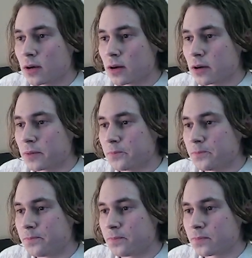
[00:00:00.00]

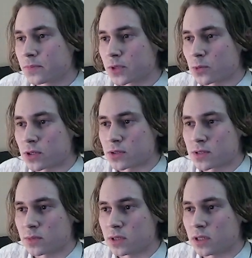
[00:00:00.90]
There were
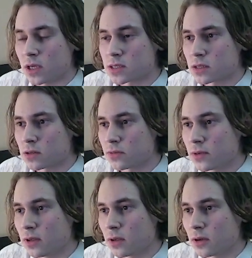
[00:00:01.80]
some NDA stuff,
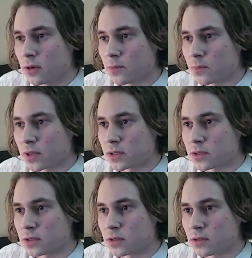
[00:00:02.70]

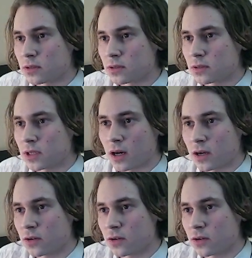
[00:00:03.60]
but yeah, I've